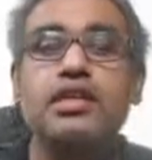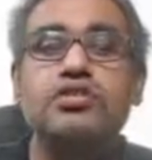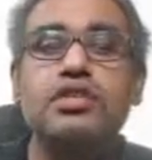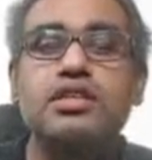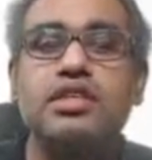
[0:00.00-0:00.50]

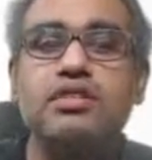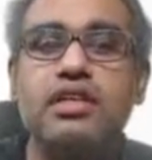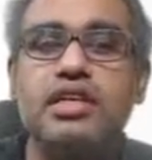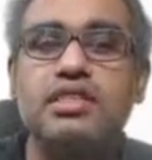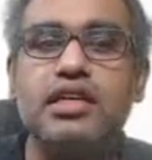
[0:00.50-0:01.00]
So this
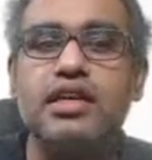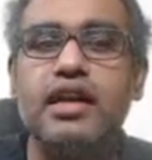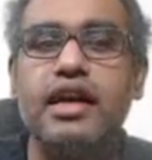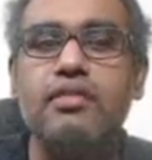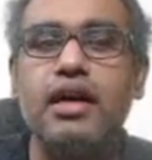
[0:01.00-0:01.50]

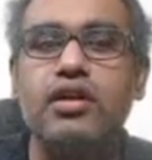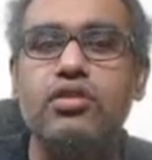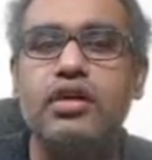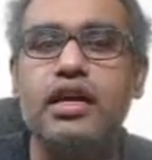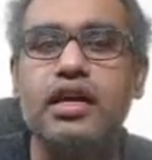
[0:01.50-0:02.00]
division landmark
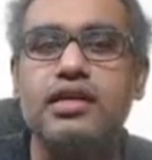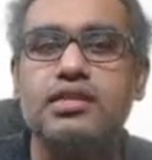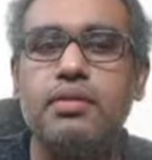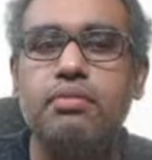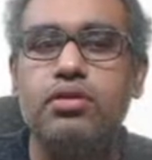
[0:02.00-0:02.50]
over here
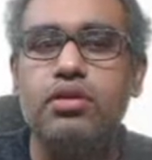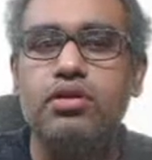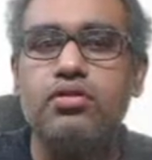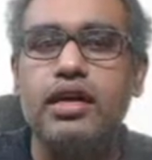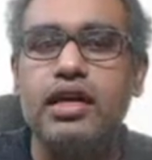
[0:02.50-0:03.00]
is the
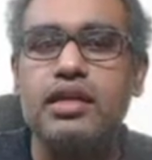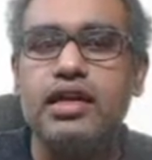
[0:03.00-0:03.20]
bone over here,